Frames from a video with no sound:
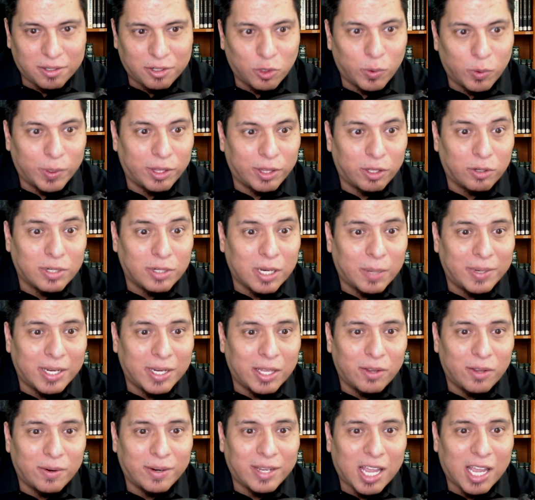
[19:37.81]
During their time
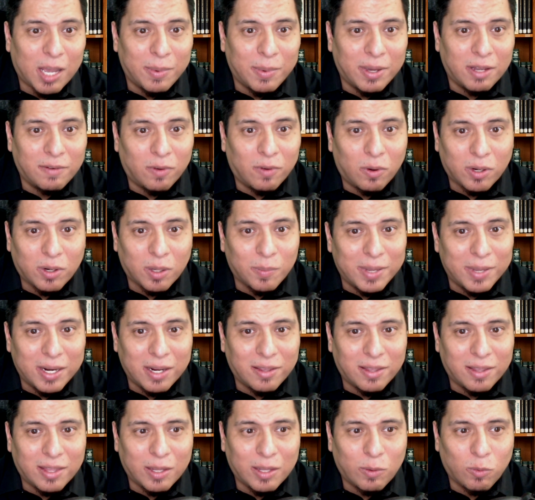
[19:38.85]
together, Cammy and Volk
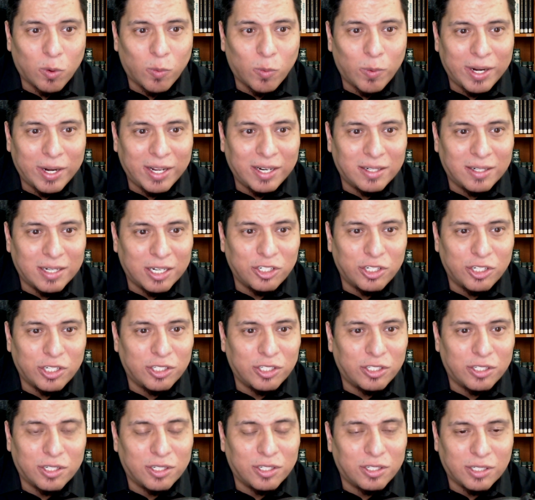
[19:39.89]
admitted that they were running
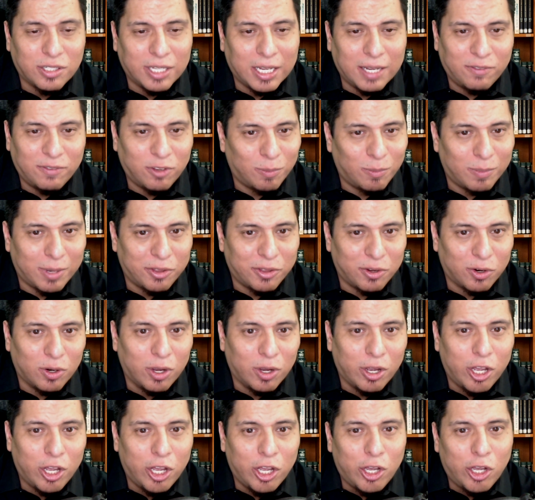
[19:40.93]
dungeons to save their mother,
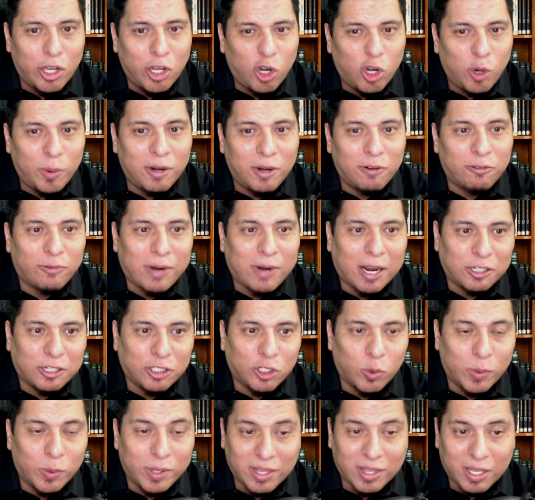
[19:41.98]
who had been
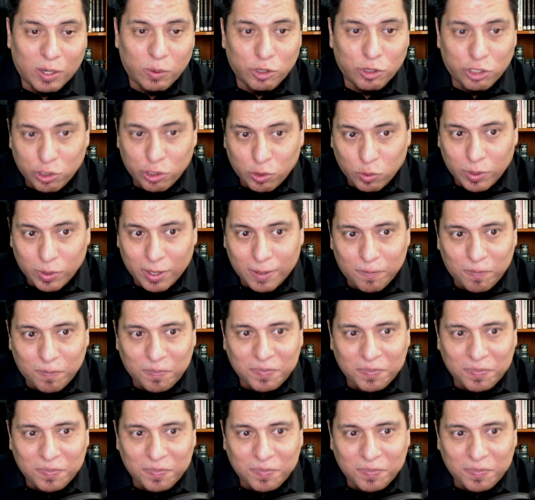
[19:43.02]
fractured when they were children.